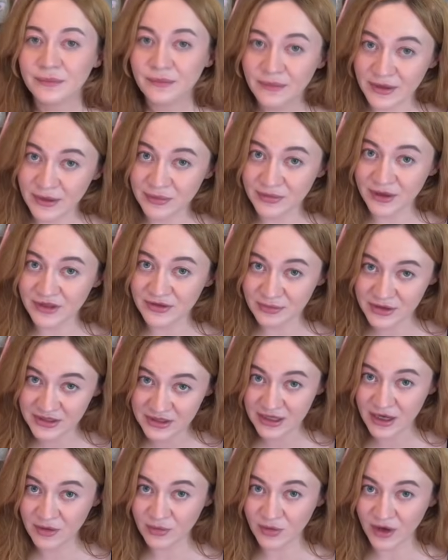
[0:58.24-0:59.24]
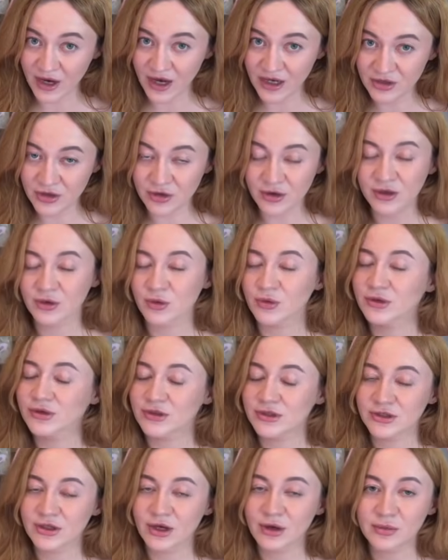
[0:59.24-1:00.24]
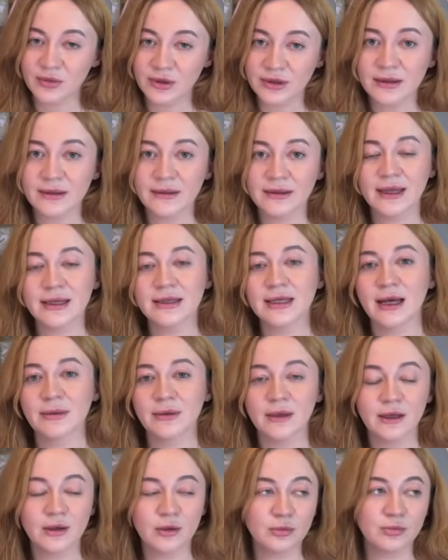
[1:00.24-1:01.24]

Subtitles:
The first mistake we're actually going to start with. Let's have a little